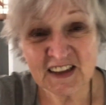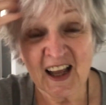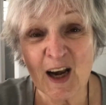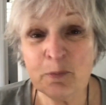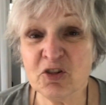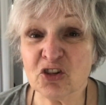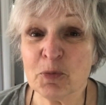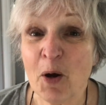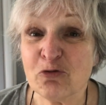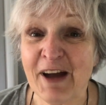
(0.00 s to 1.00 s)
and I'm just
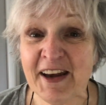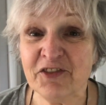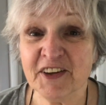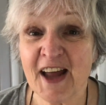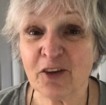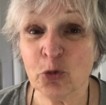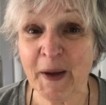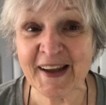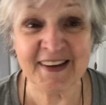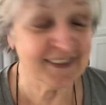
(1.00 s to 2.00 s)
about ready for next
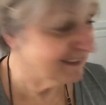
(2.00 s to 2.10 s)
week.